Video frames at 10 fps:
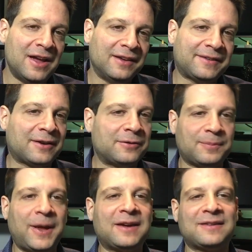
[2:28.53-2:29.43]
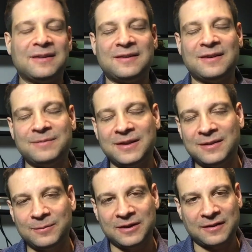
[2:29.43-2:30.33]
This goes back to something
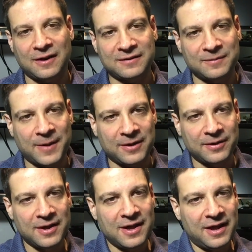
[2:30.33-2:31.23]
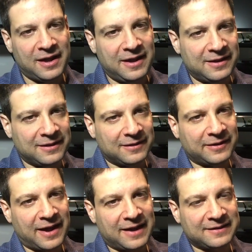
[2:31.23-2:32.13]
that we talked about in the
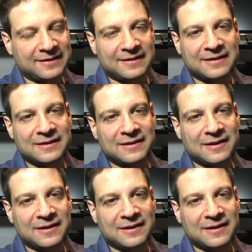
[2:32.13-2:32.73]
last